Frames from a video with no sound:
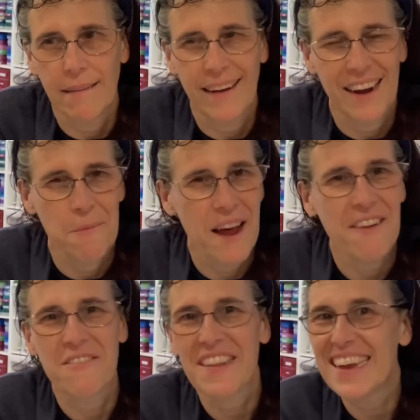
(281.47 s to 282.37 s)
And I'm
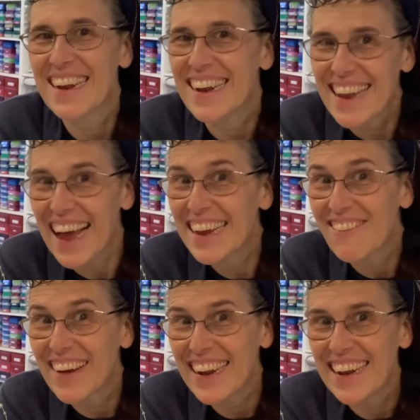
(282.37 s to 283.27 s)
not really going to tell you
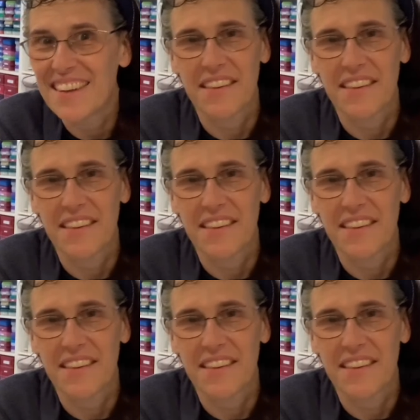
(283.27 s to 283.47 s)
what it is.